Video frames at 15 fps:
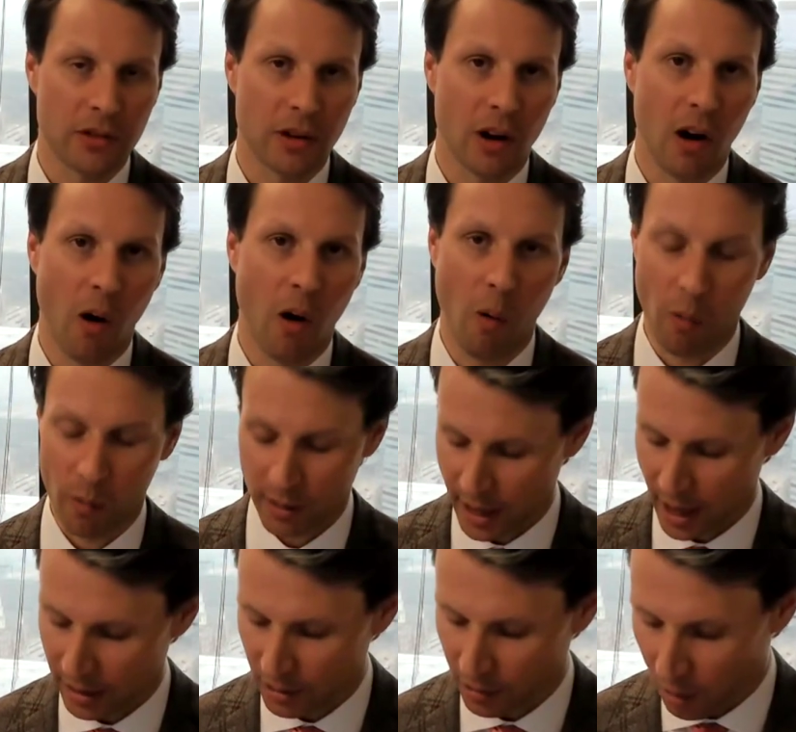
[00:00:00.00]
So
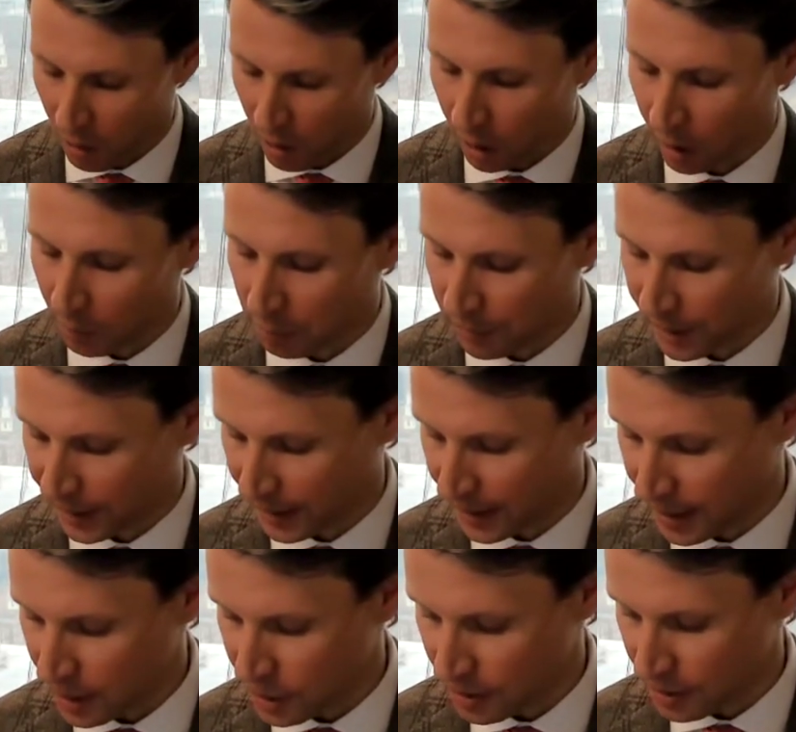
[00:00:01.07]
yeah, there are
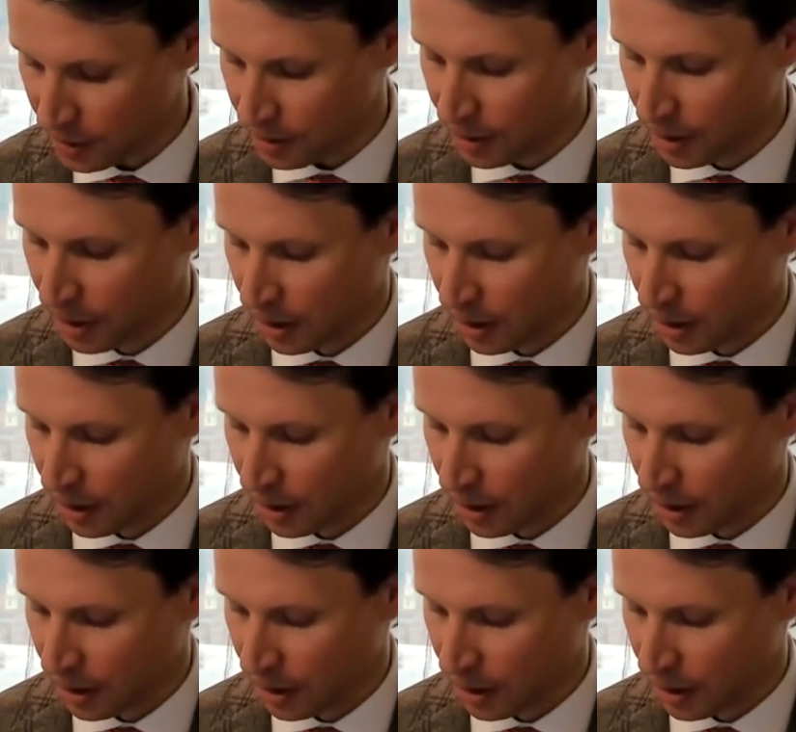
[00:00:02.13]
preconditions